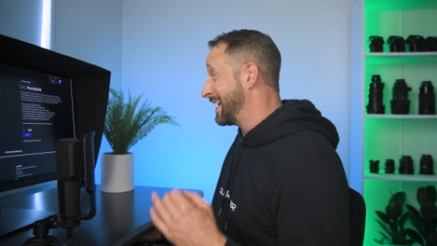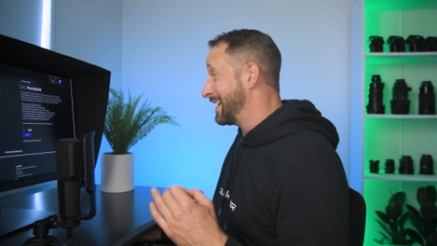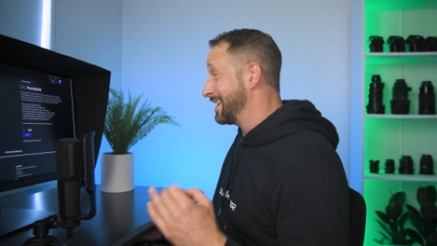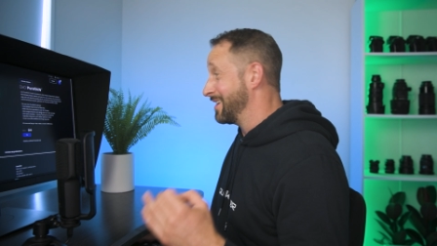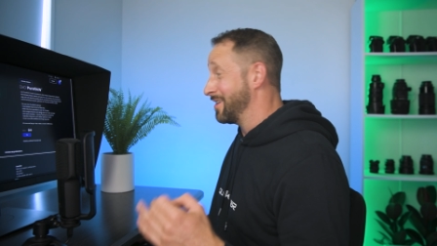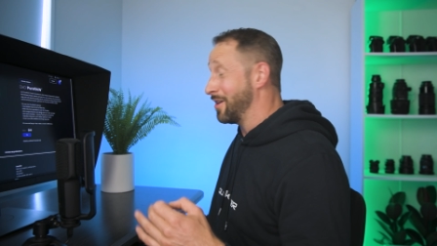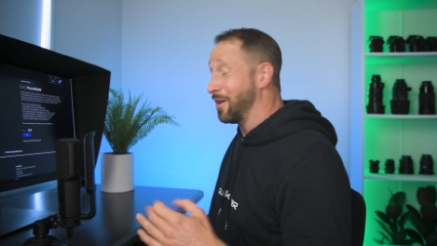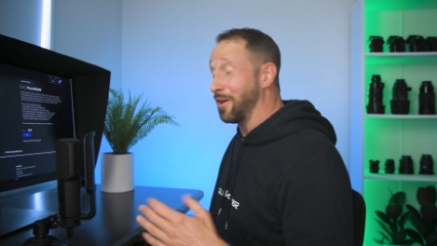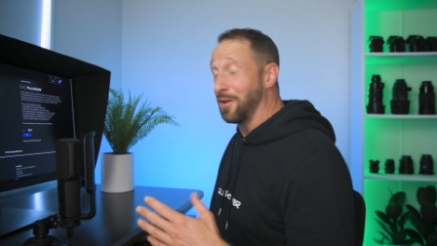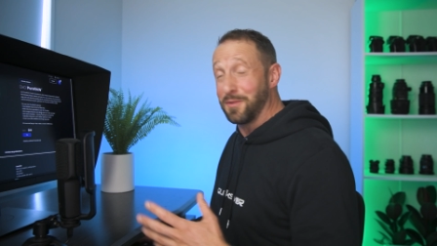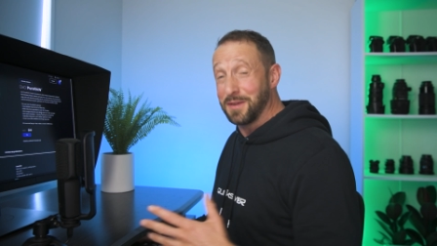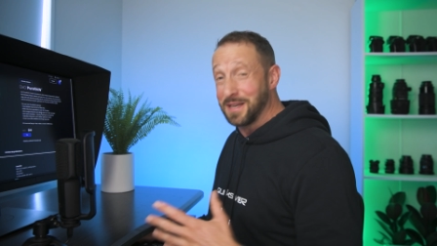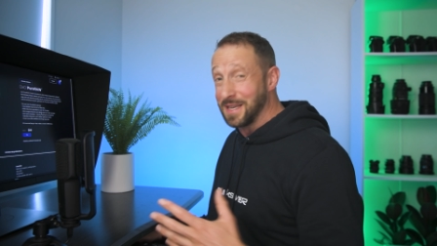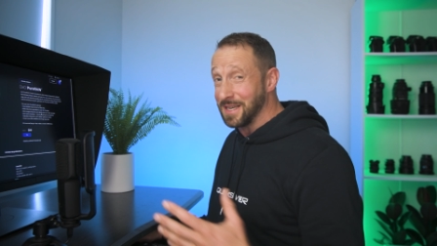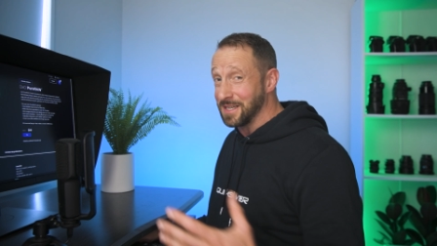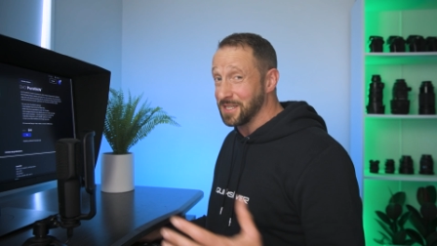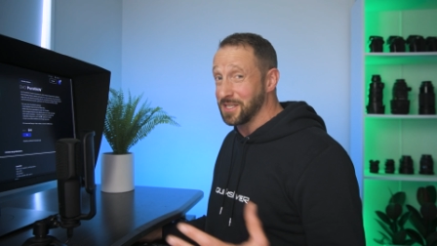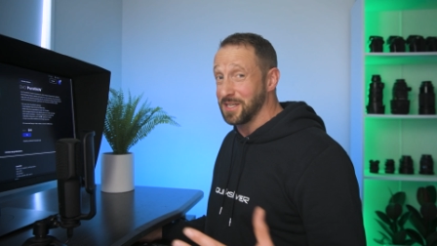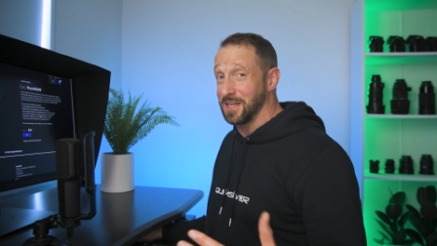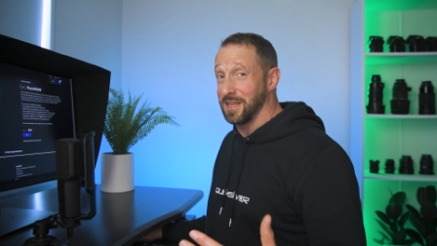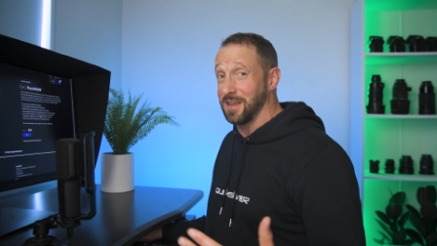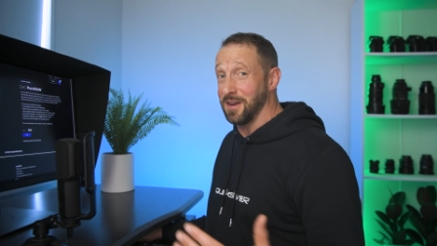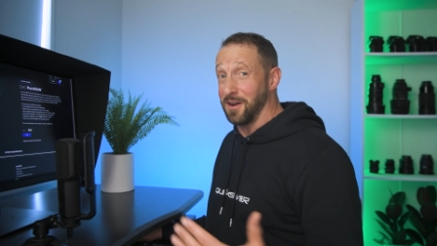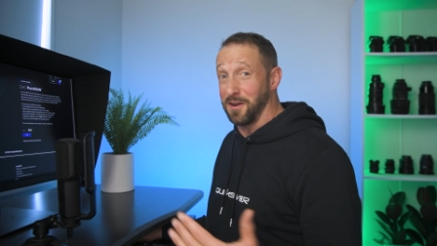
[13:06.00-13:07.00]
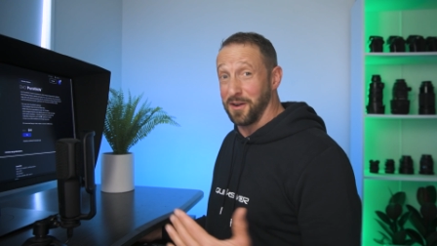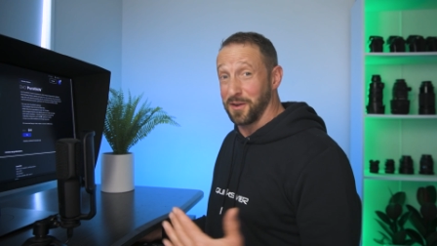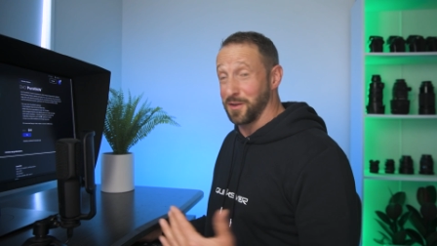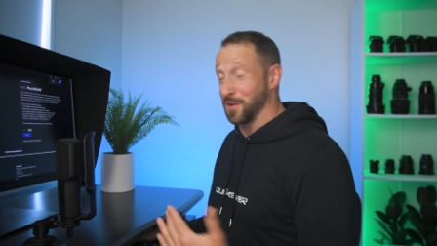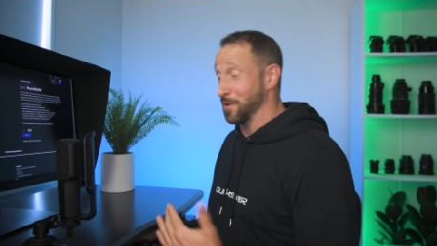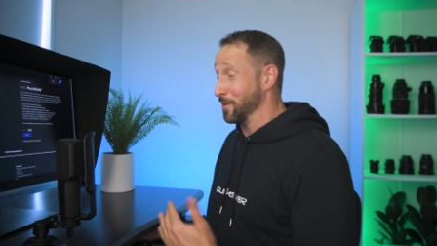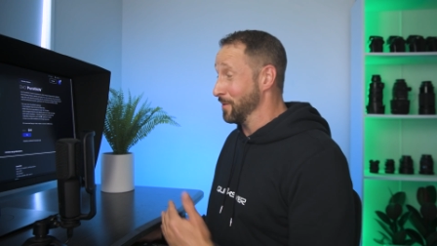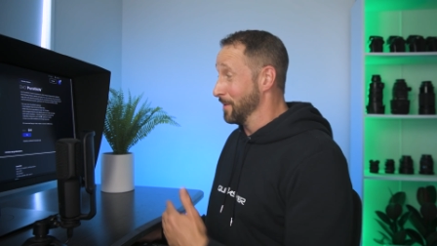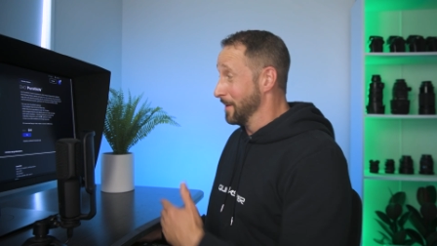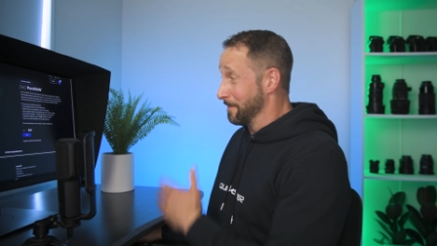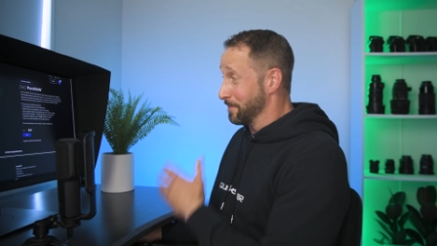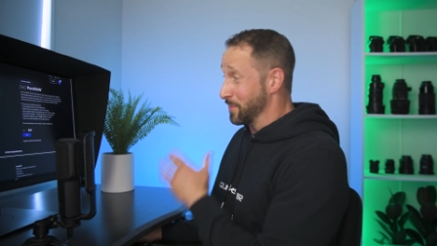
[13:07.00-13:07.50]
and I would actually
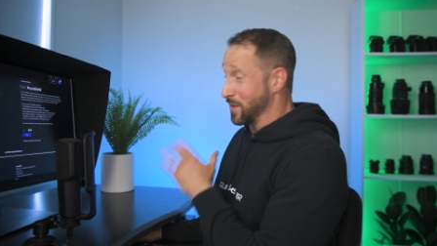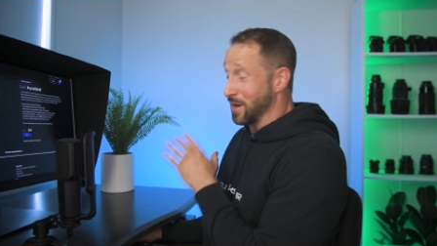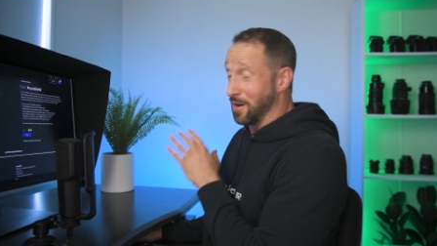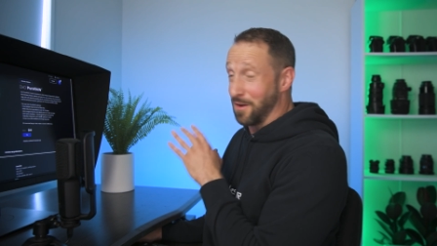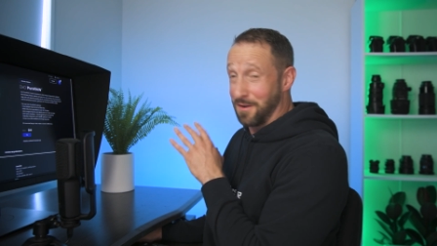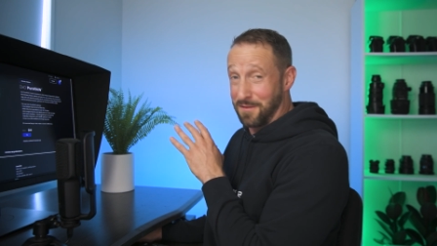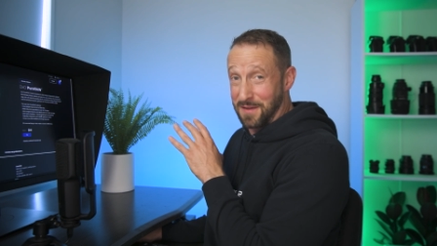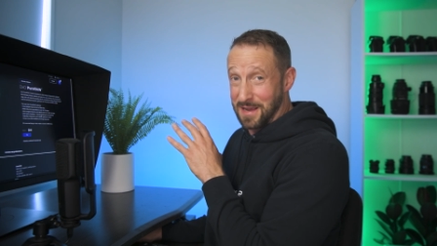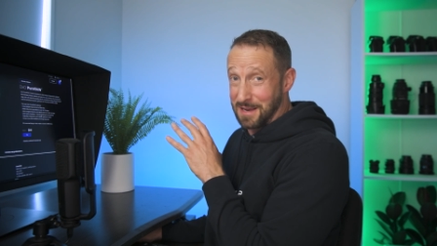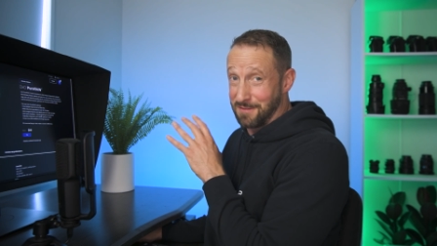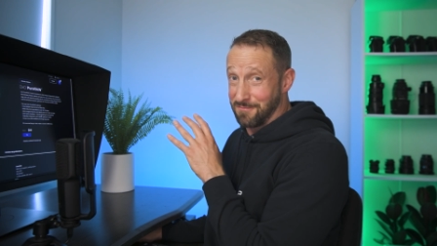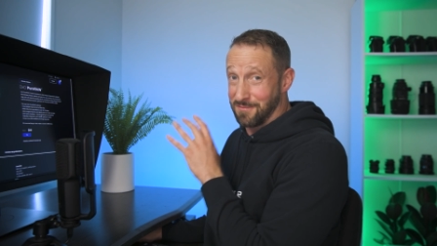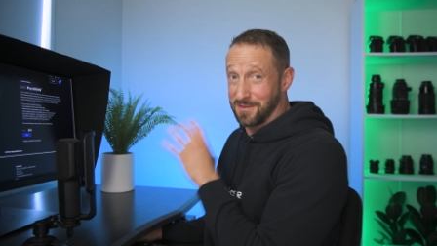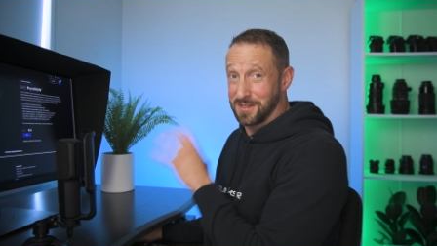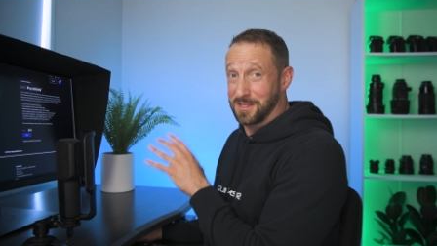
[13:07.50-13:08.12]
argue that I've had